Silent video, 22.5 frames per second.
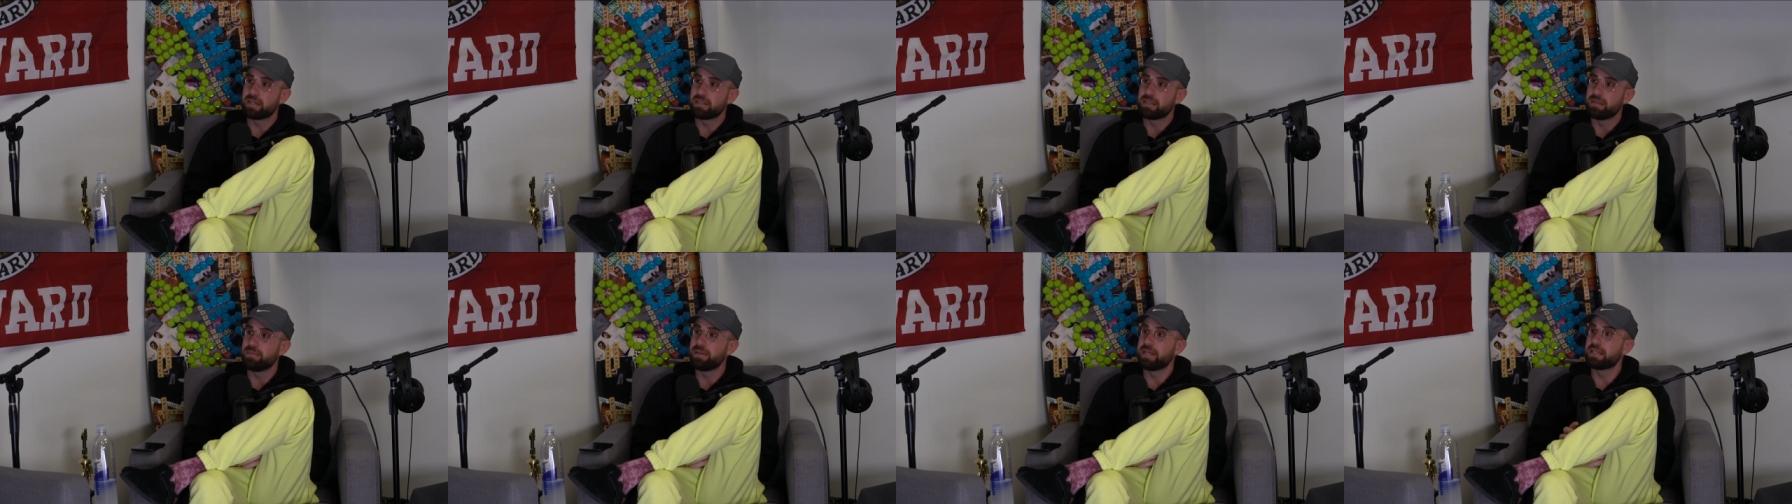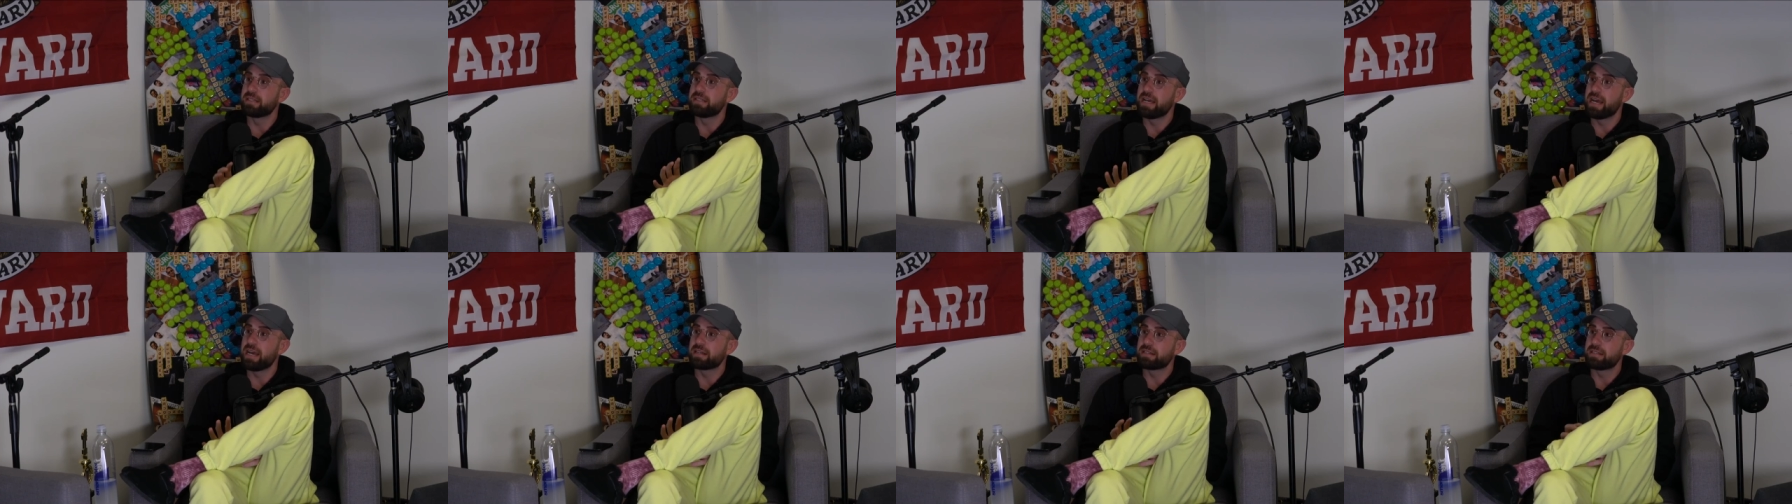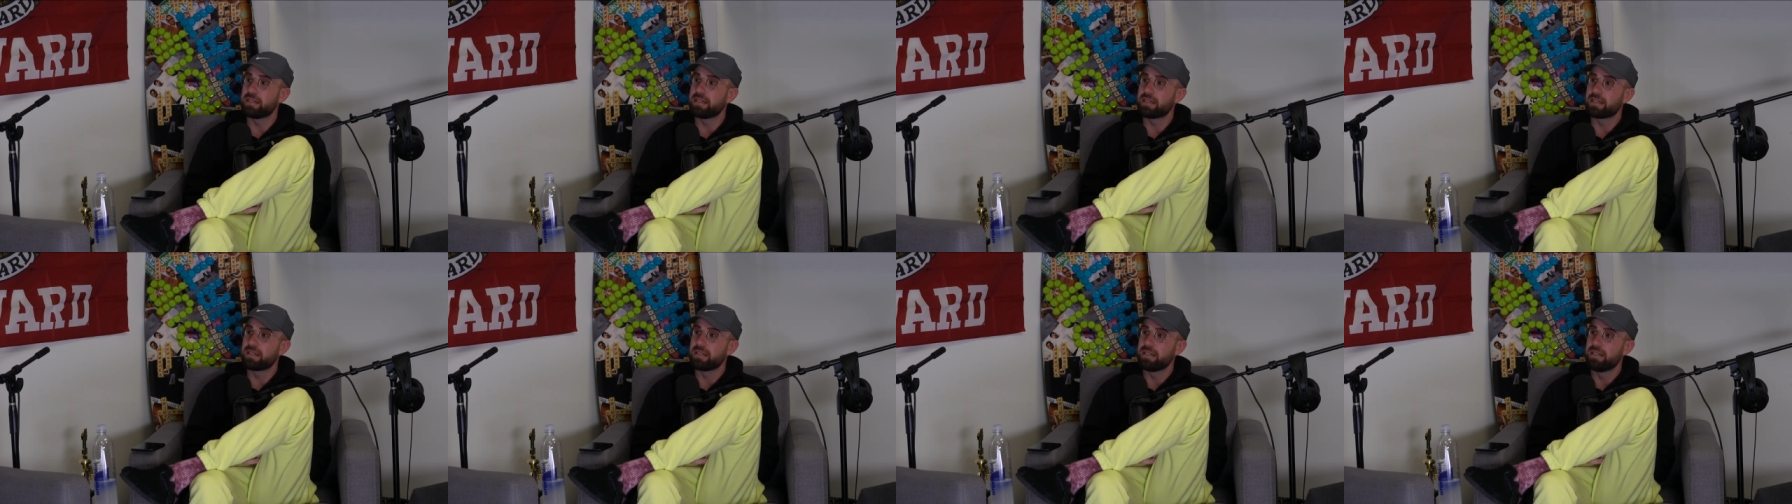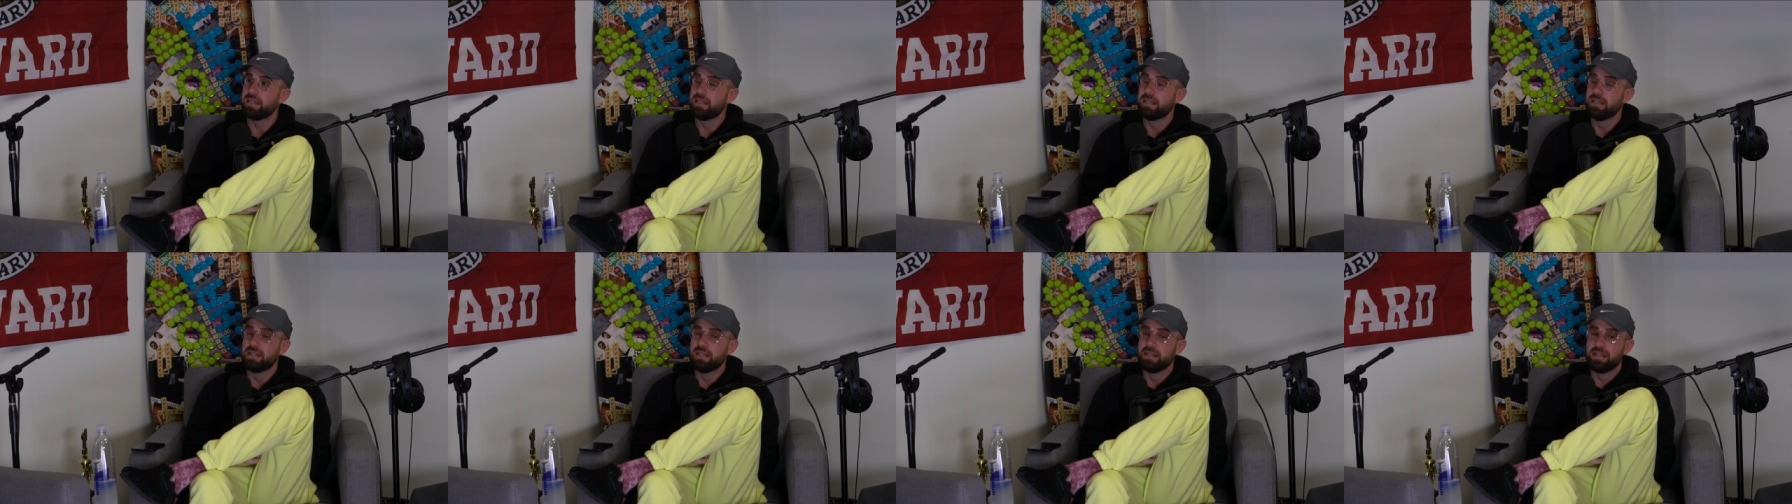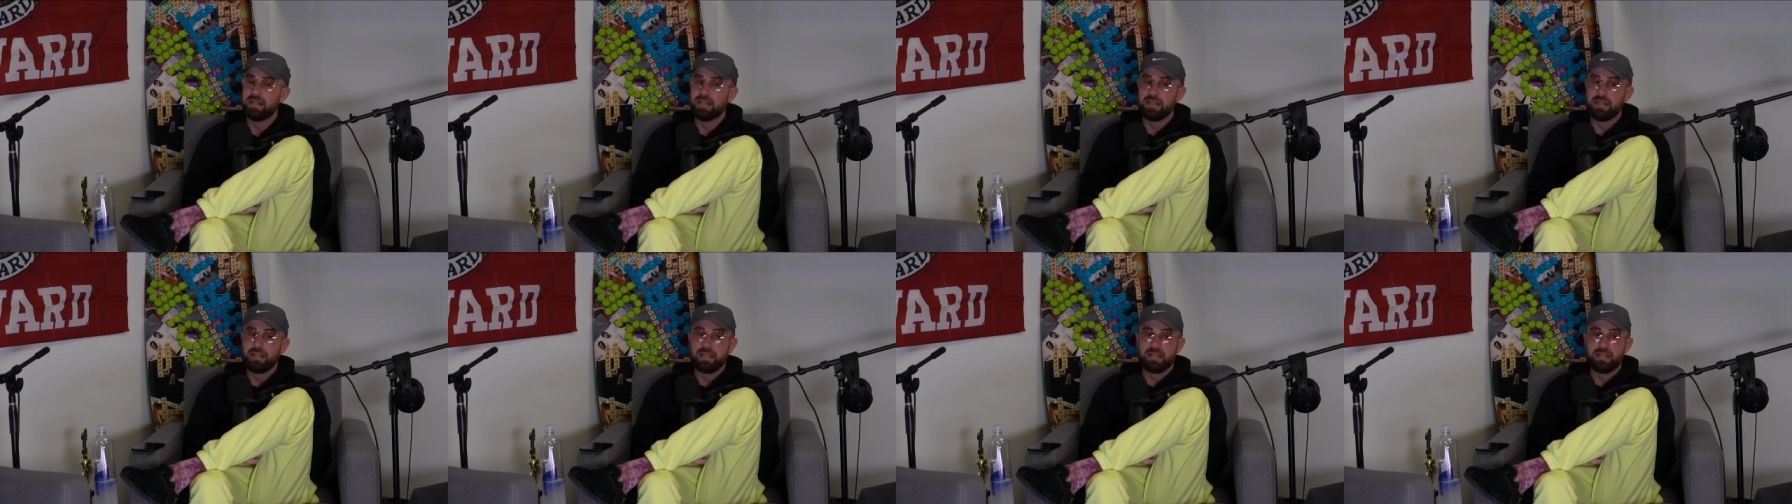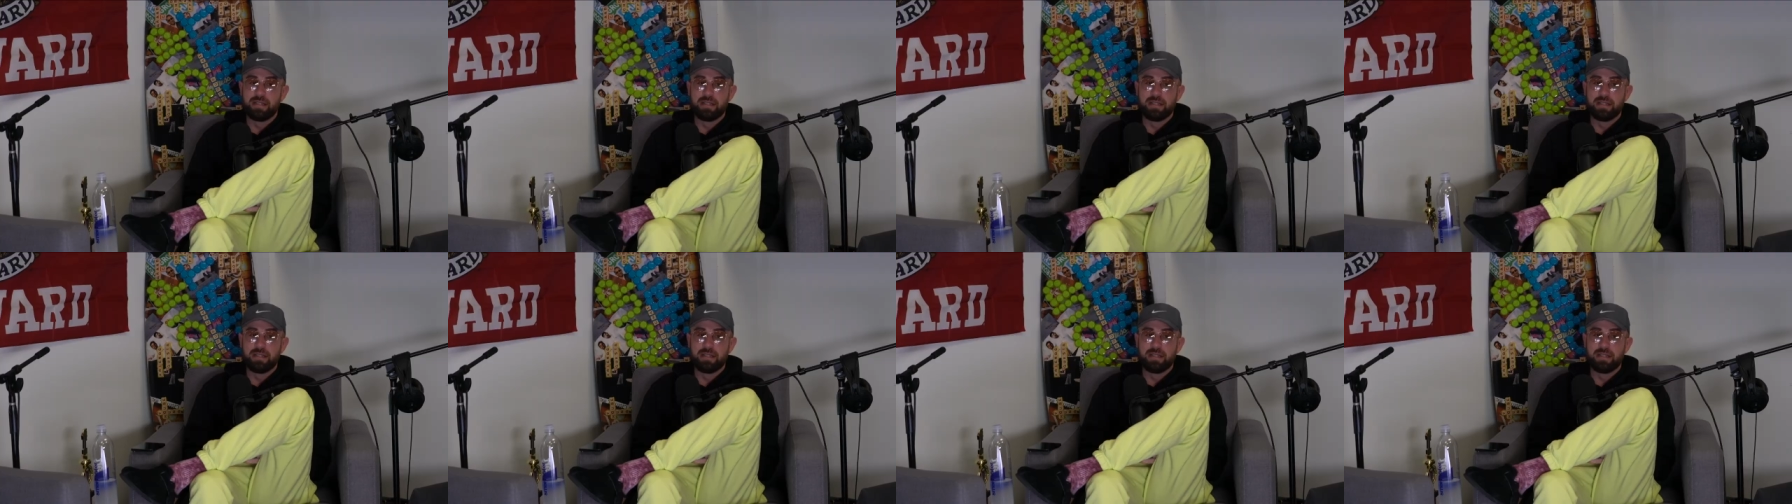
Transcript: the big okay. tactic. Yeah, I have no idea